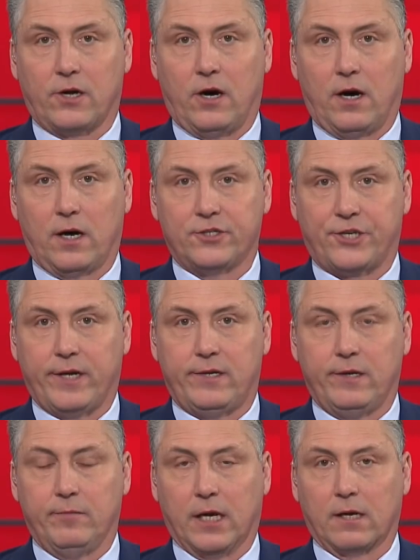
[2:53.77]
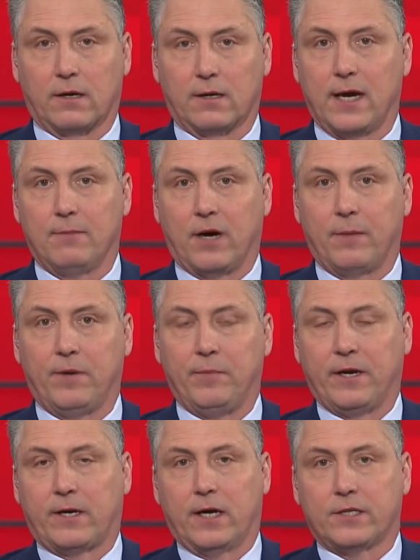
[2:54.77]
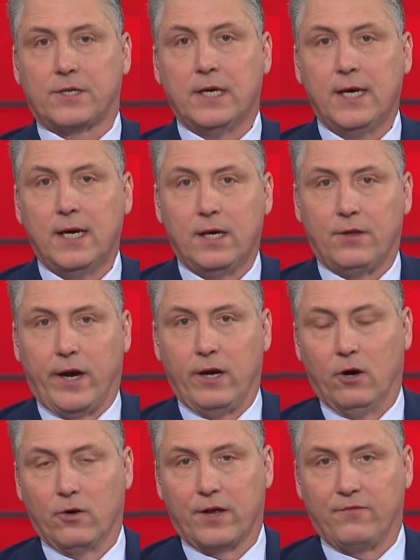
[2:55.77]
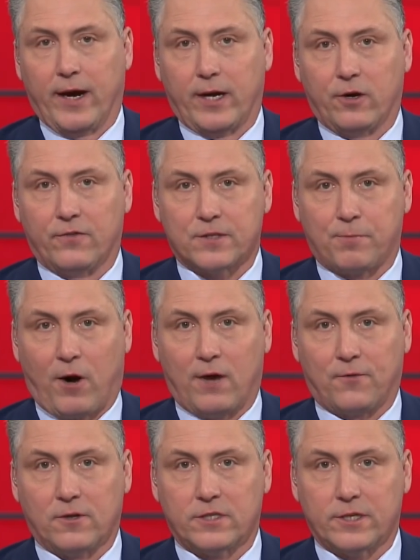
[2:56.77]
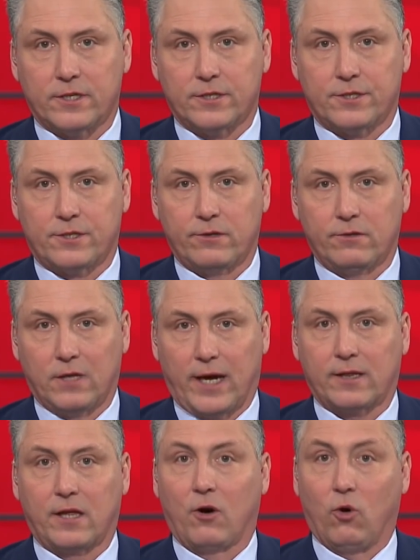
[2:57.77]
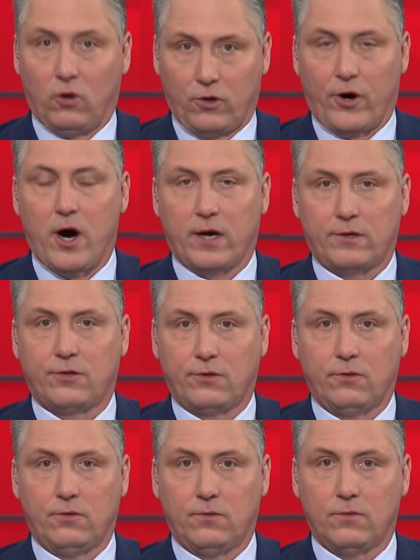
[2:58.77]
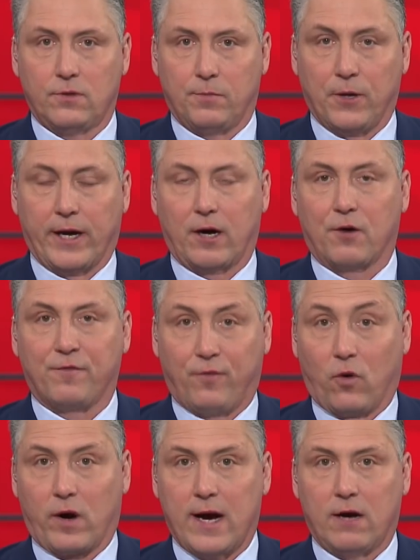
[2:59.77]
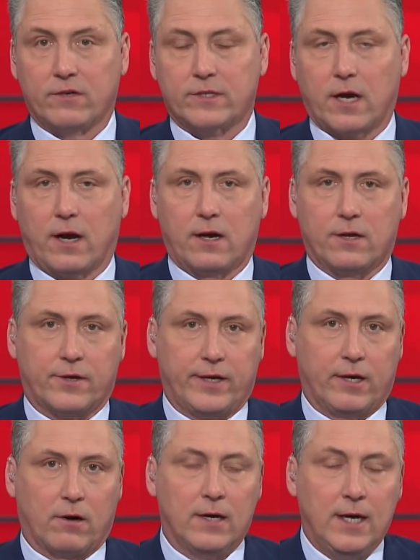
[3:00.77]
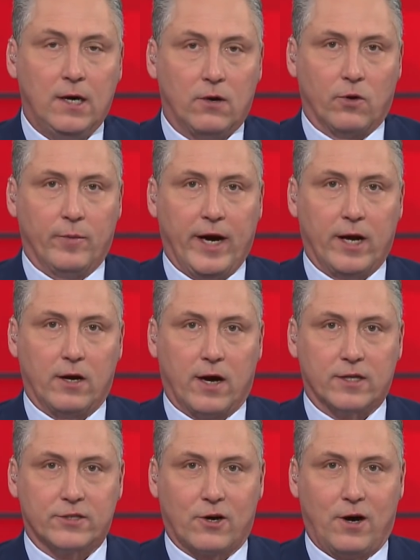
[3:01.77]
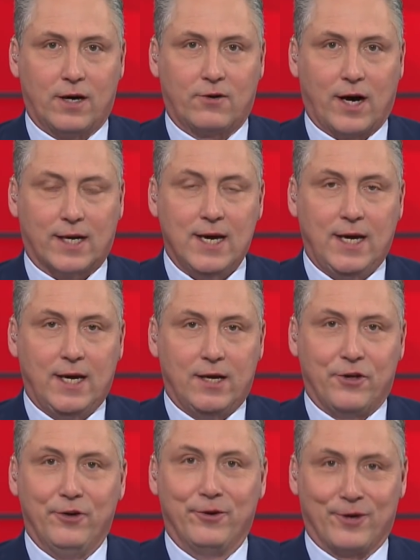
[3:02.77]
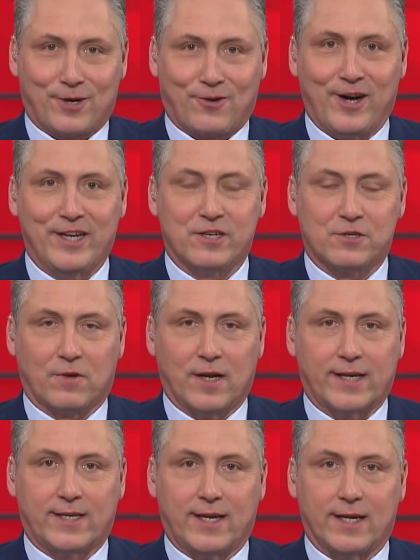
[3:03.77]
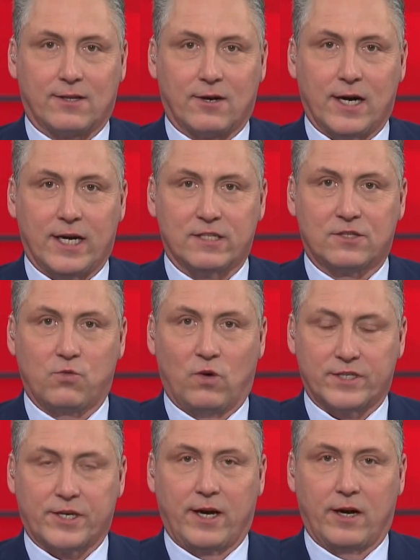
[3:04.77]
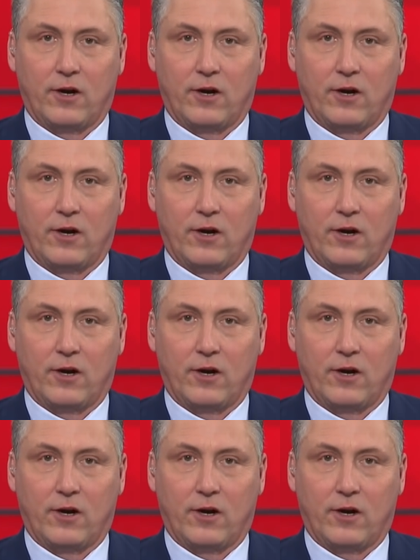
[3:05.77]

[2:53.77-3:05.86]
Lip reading: on JT Miller, and that might be because they know that Vancouver's preference is to likely hold on to the player for now. He's got another year remaining on his contract. The New York Rangers would like to get their hands once again